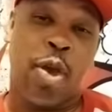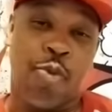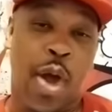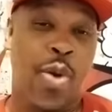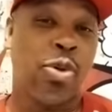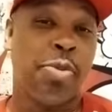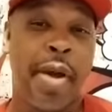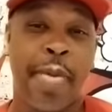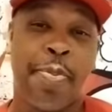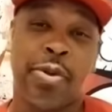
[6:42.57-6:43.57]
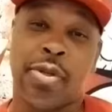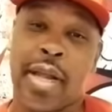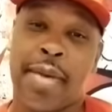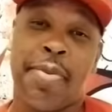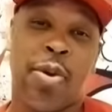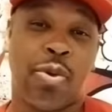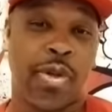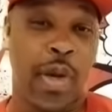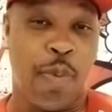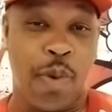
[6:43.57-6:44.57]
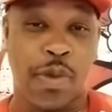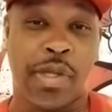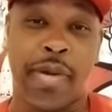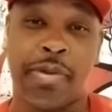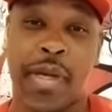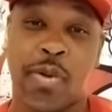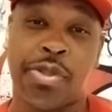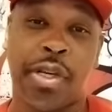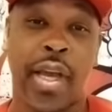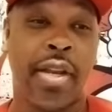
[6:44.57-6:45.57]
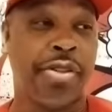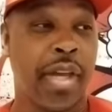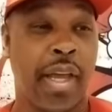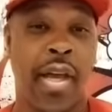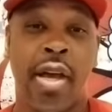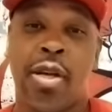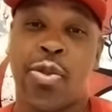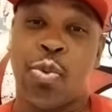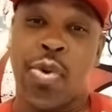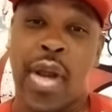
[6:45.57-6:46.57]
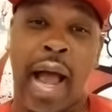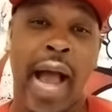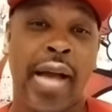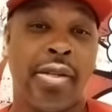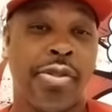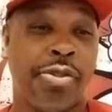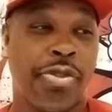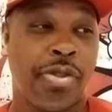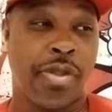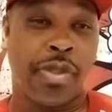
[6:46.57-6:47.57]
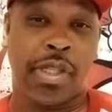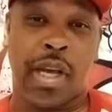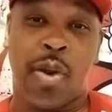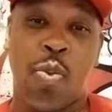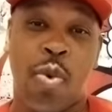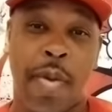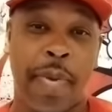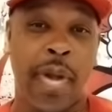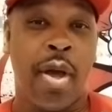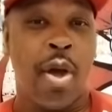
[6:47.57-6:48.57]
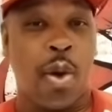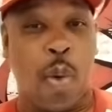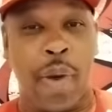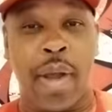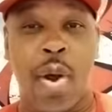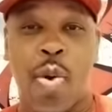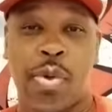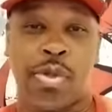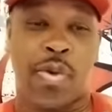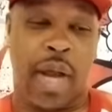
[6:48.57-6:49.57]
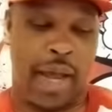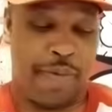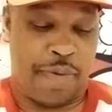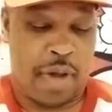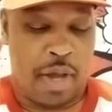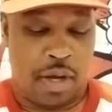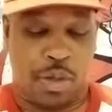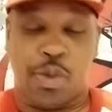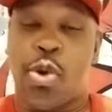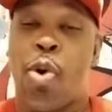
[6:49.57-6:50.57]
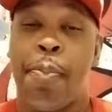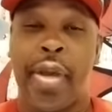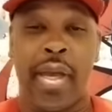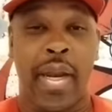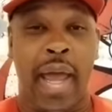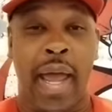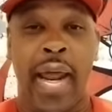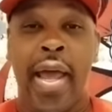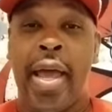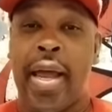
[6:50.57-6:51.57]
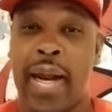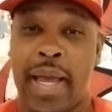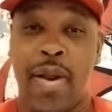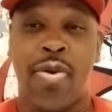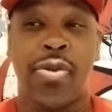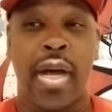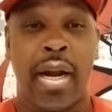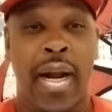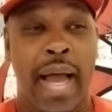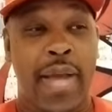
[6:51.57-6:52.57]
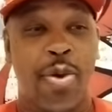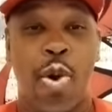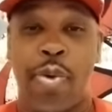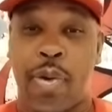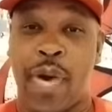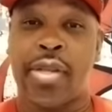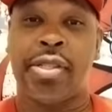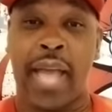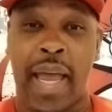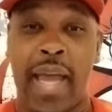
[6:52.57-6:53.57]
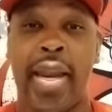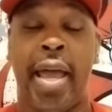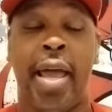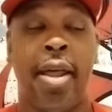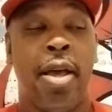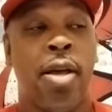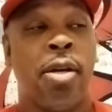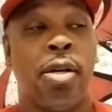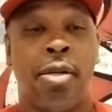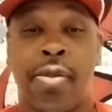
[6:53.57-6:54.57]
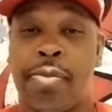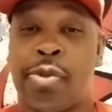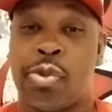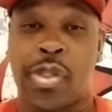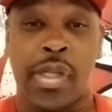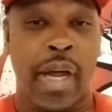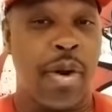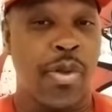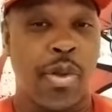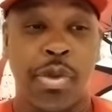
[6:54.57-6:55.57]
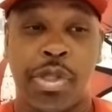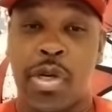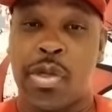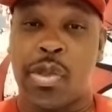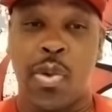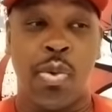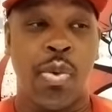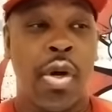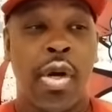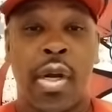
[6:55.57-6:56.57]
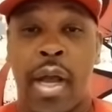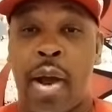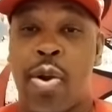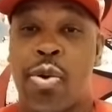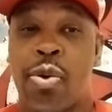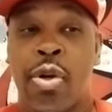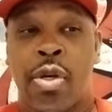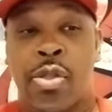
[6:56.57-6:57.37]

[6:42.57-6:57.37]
if y'all know somebody in prison, let them know. Get word, tell them, say, what you get to say. Do not tell a woman, go ahead on with your life because you don't mean that. And later on down the line, you're going to regret saying that. So just let her do what she's going to do. Let her